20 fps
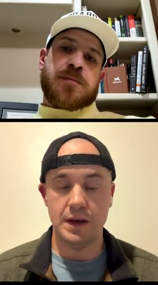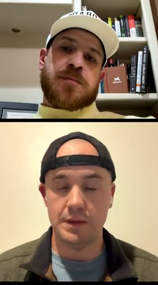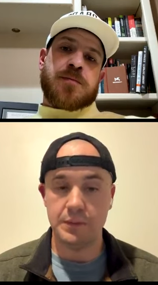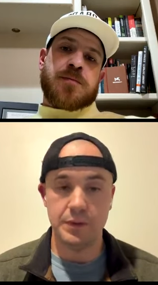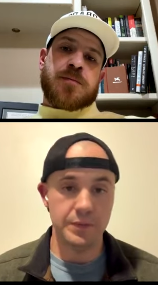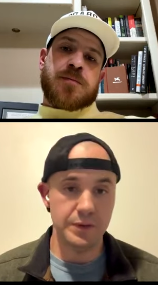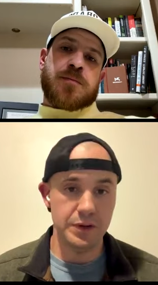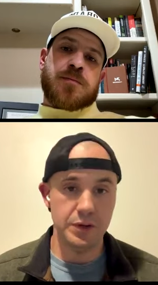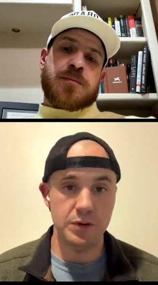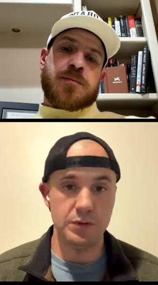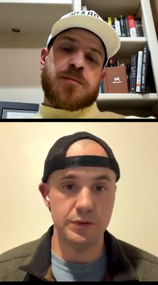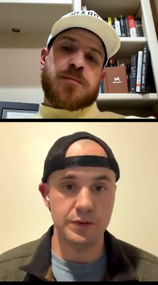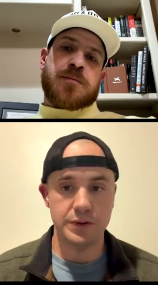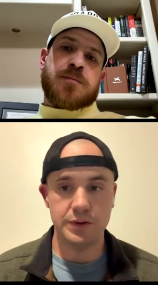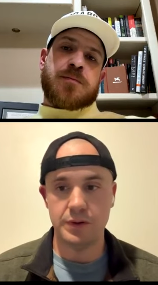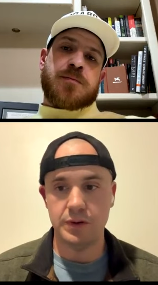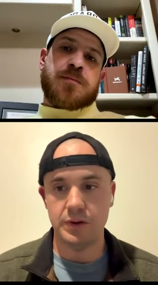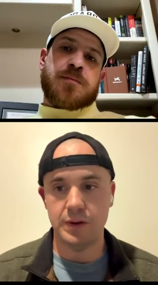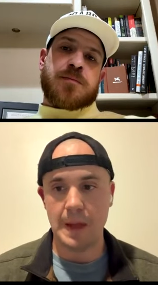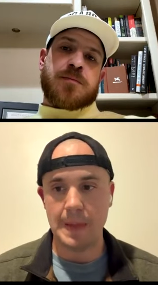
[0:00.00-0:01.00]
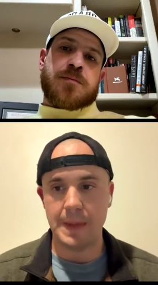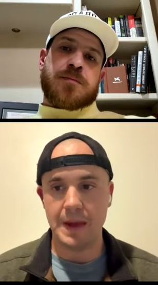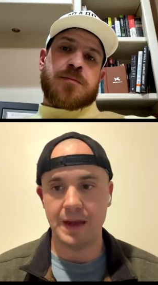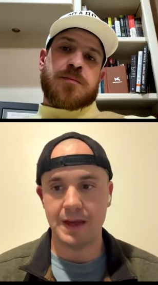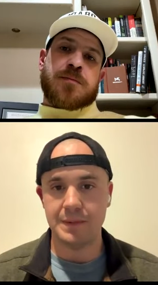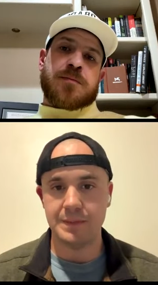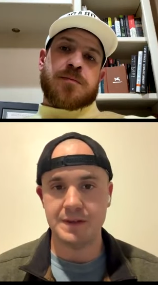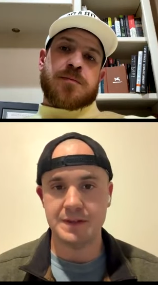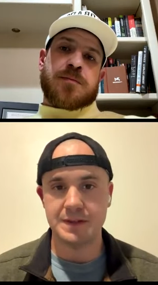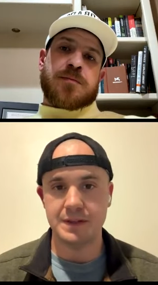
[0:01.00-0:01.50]
Speaker 1: I'm gonna be doing what they're doing. I'm
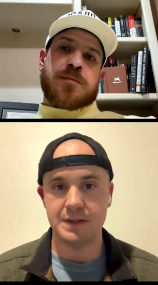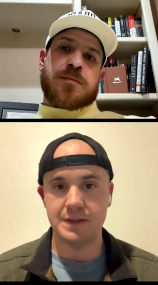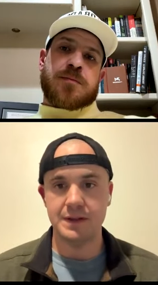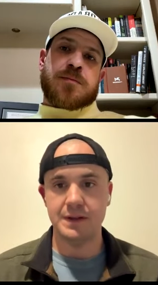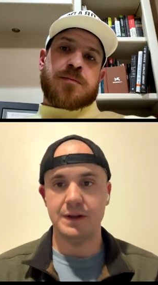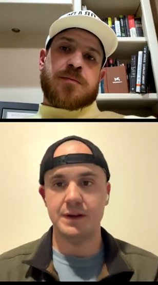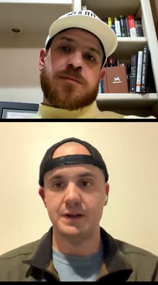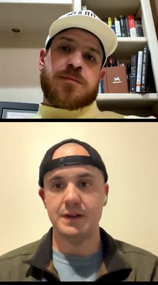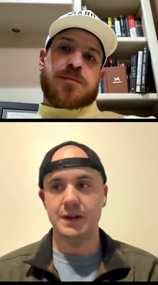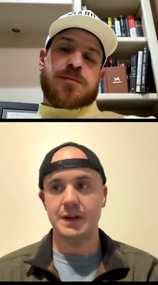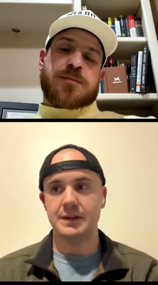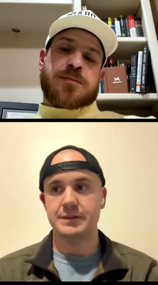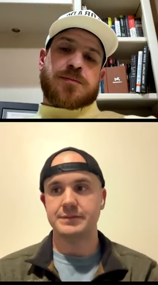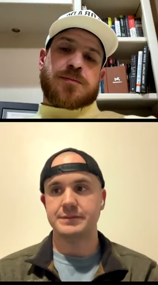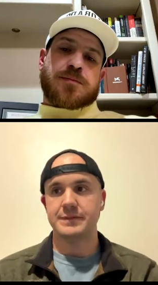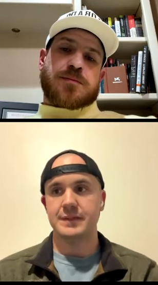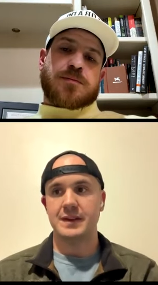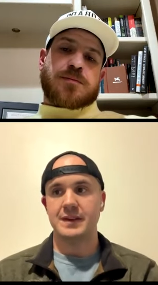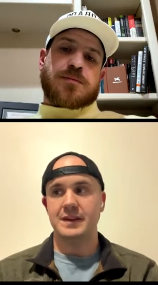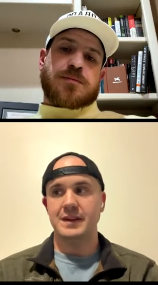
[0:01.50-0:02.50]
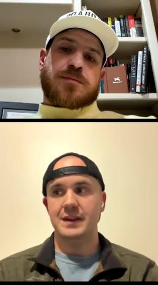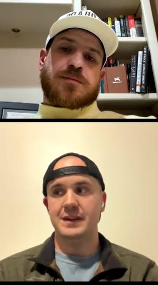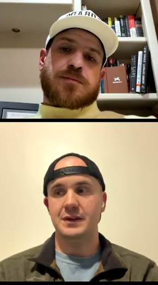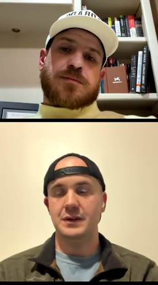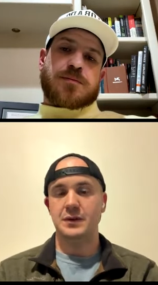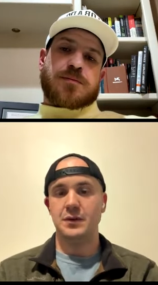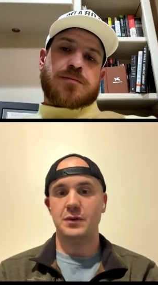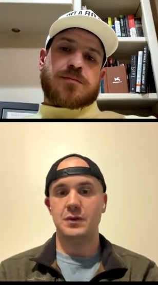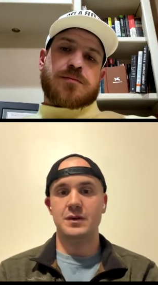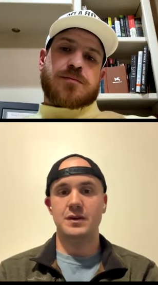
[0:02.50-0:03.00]
not gonna be sitting there like in
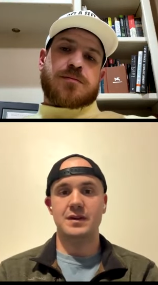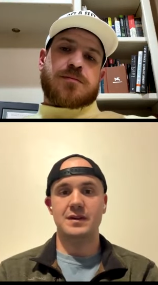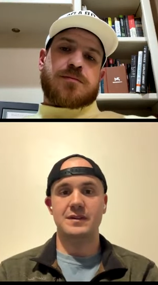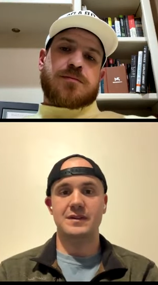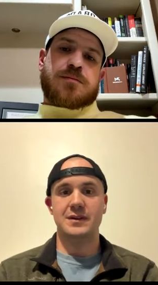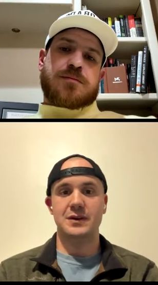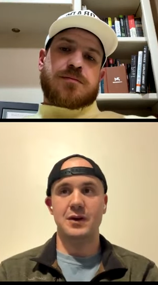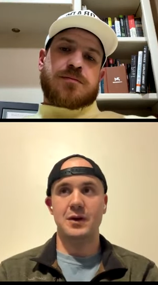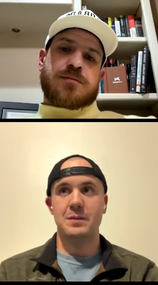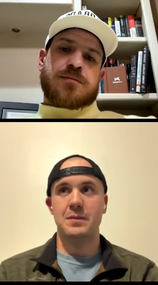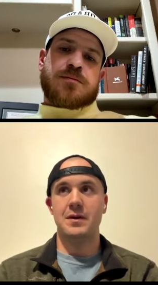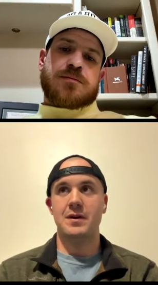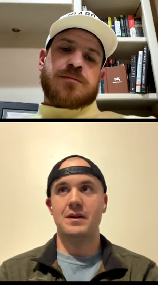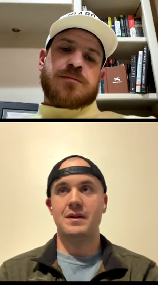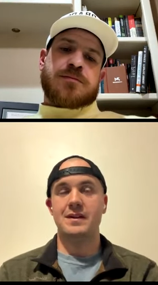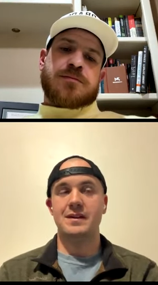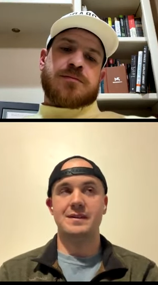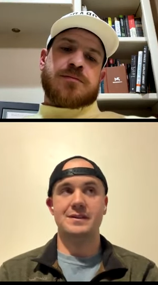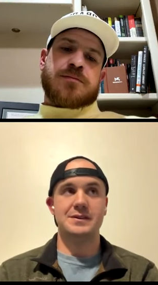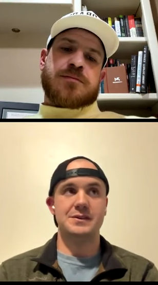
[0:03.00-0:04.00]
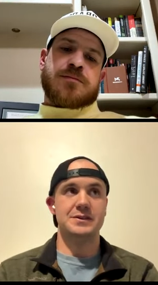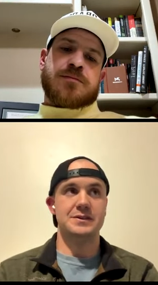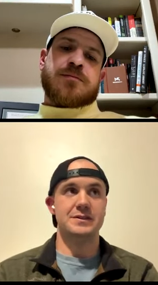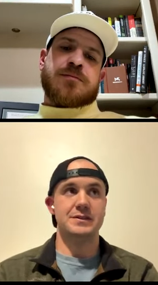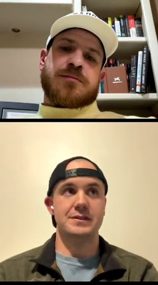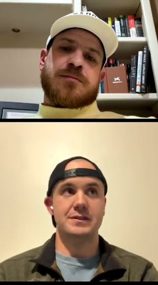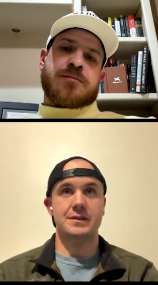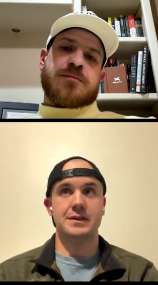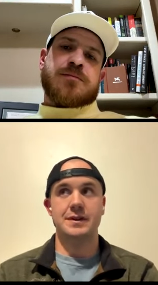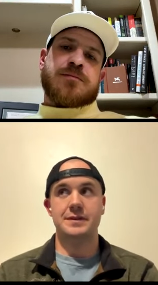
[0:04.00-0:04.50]
the corner. They're all partying, and you're just
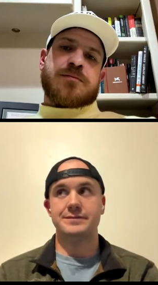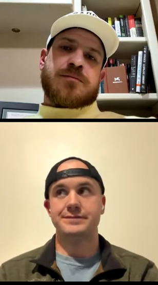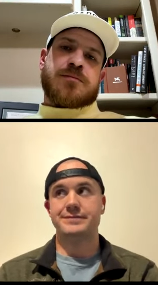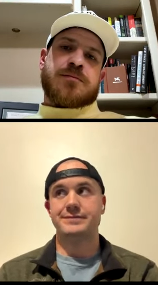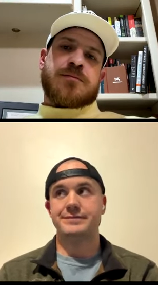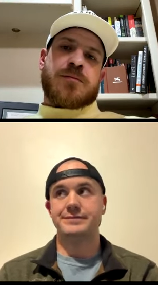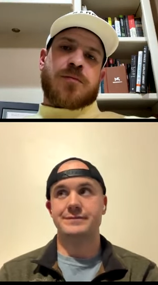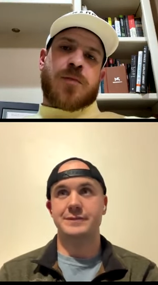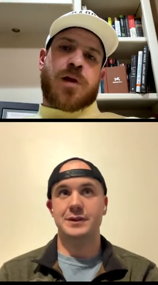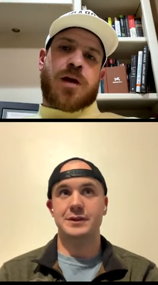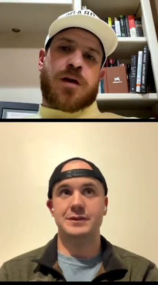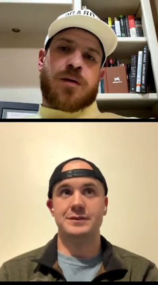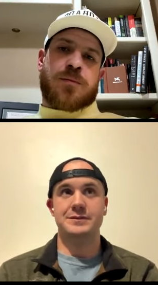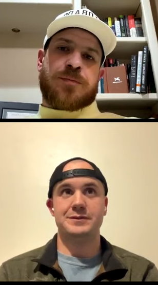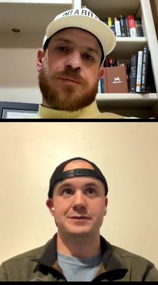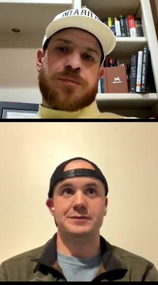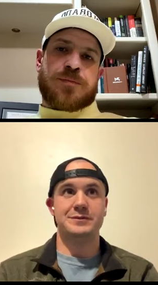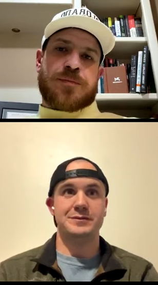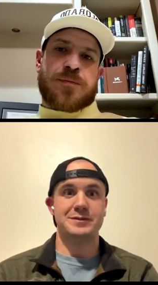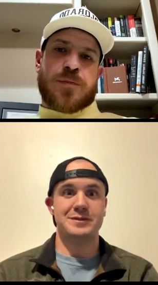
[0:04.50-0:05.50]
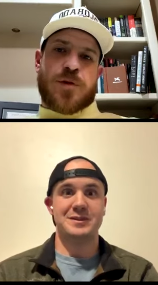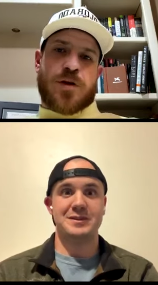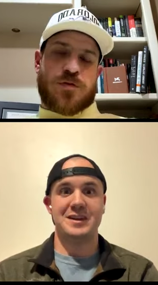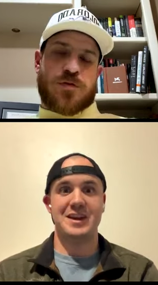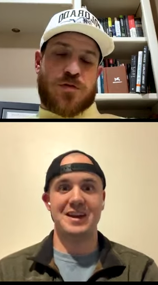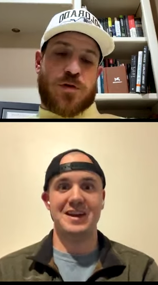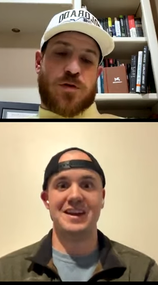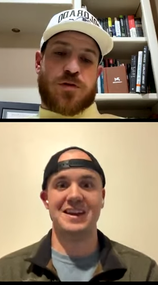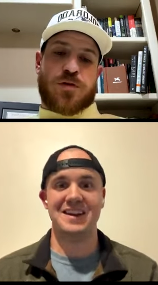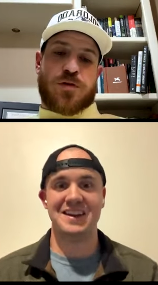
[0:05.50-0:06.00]
sitting there. Yeah. Like, oh,
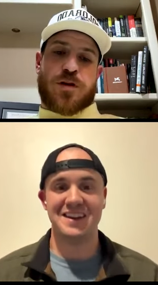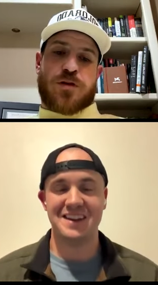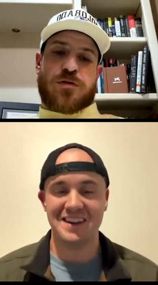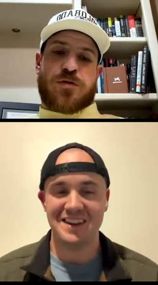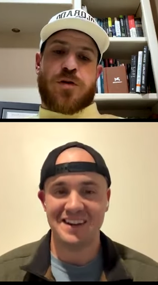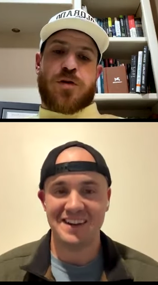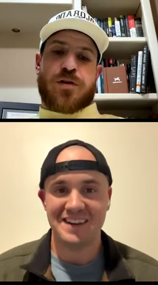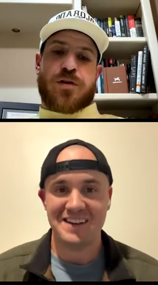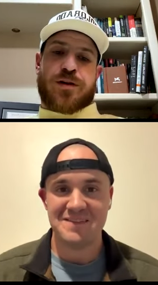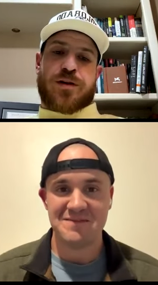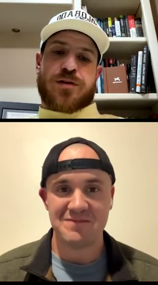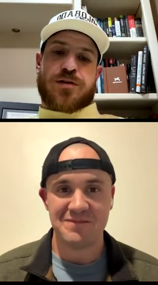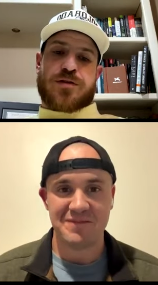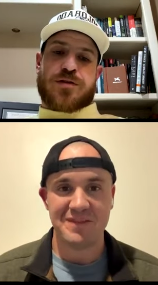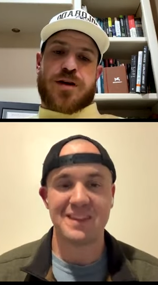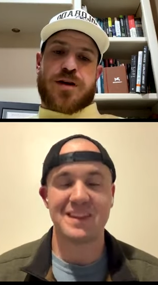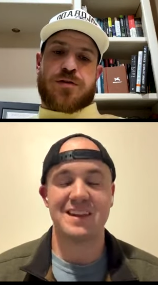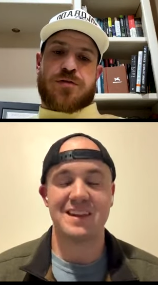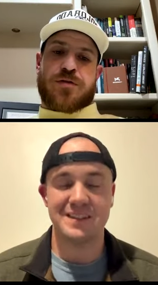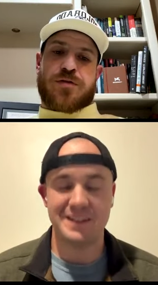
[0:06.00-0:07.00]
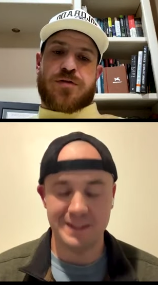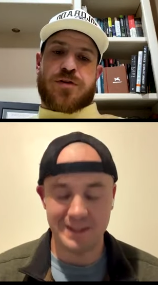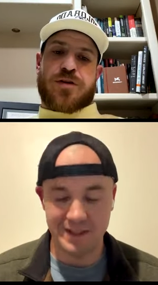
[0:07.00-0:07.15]
you're,
Speaker 2: you're fooling yourself if you